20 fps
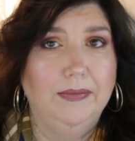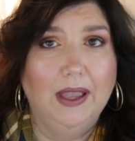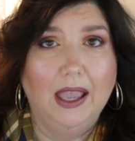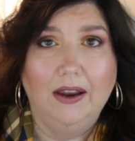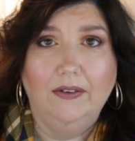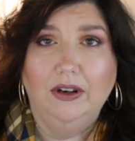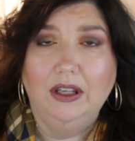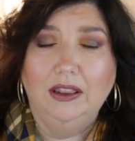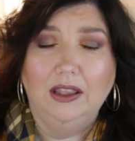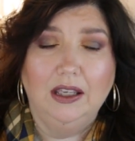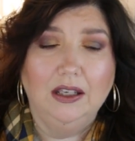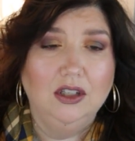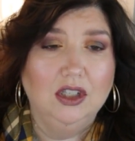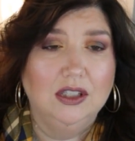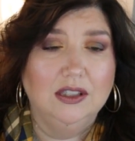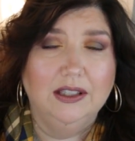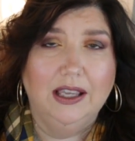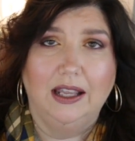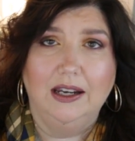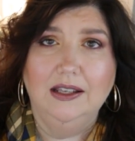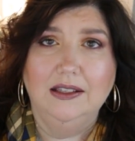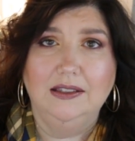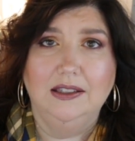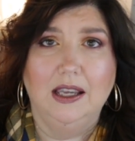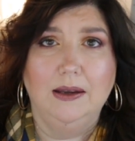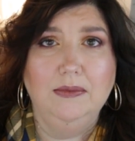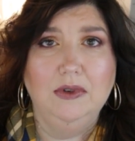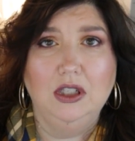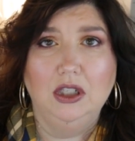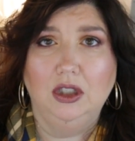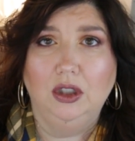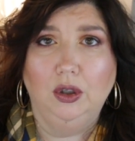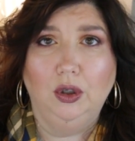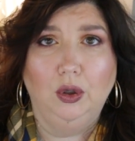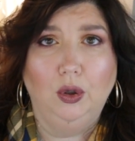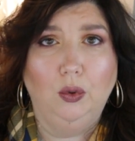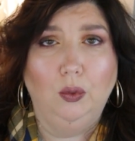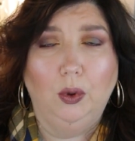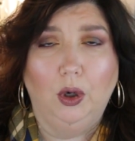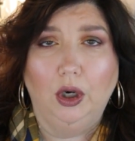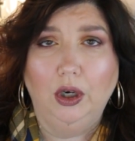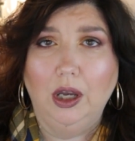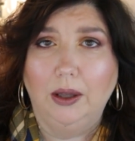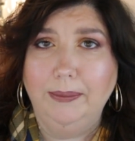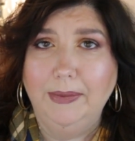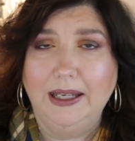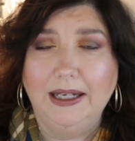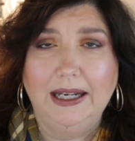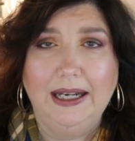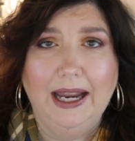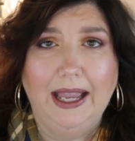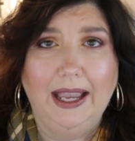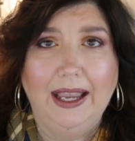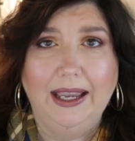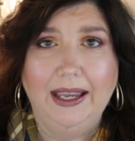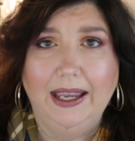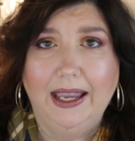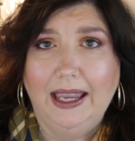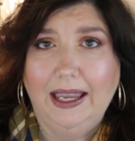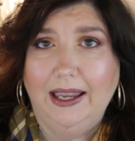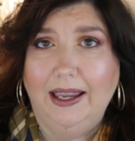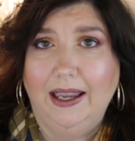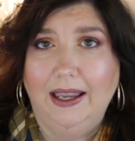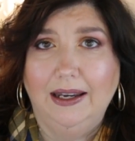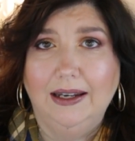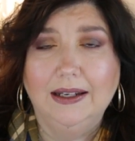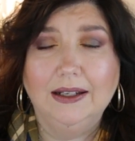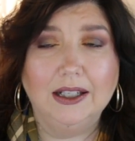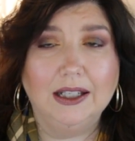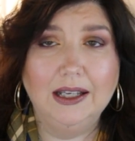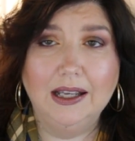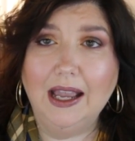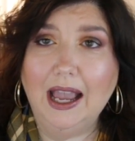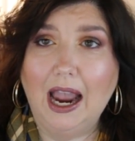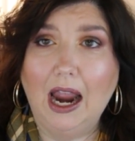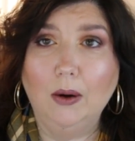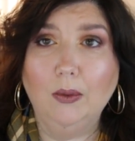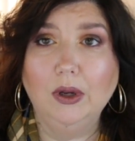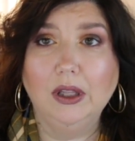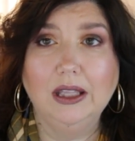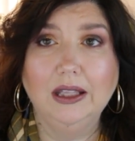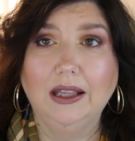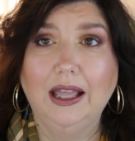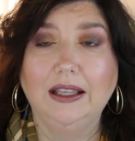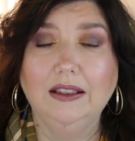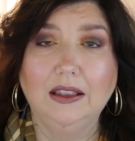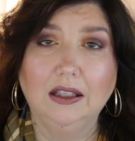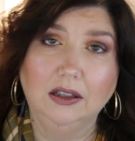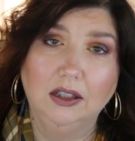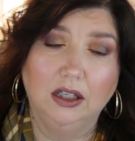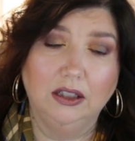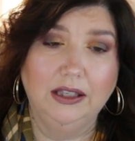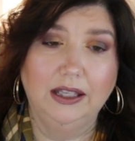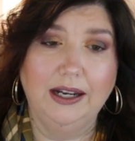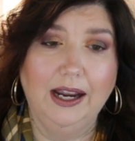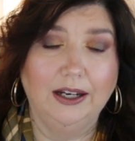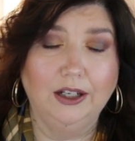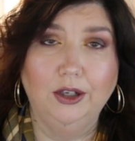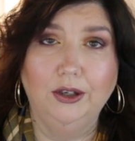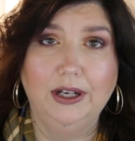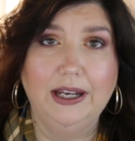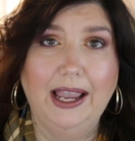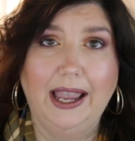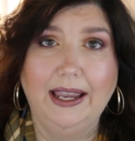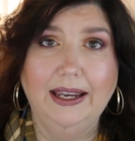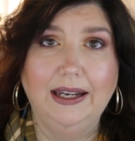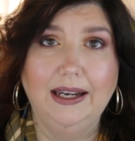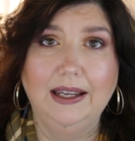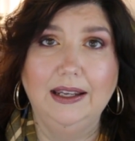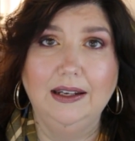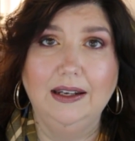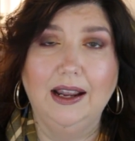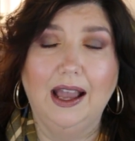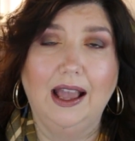Everything just kind of seemed to work on me today, and I really like the look that I created.